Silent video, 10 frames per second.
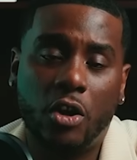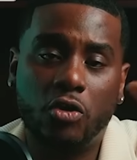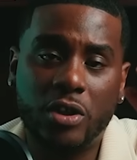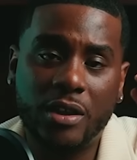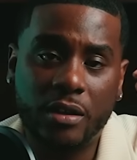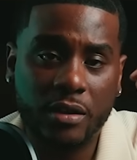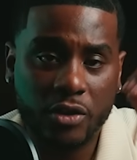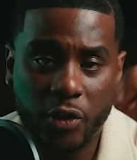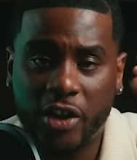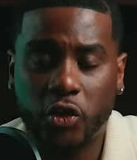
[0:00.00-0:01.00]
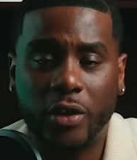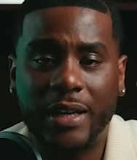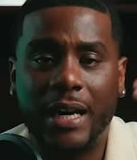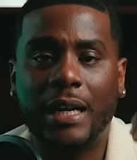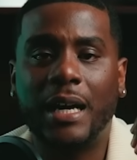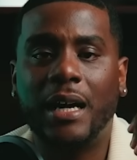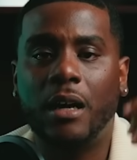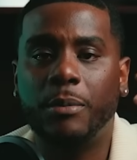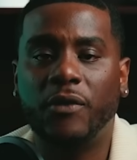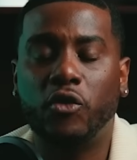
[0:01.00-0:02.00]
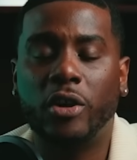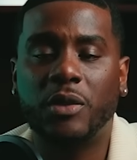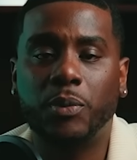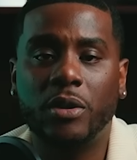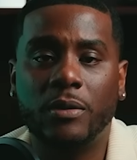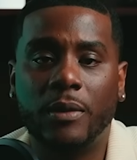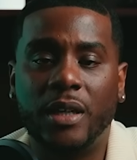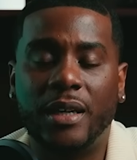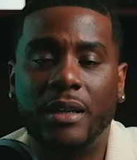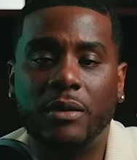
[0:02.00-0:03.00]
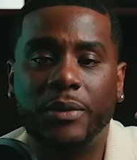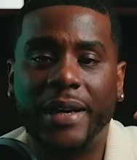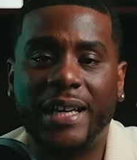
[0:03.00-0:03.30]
go to TransUnion dot com. If you're disputing uh, with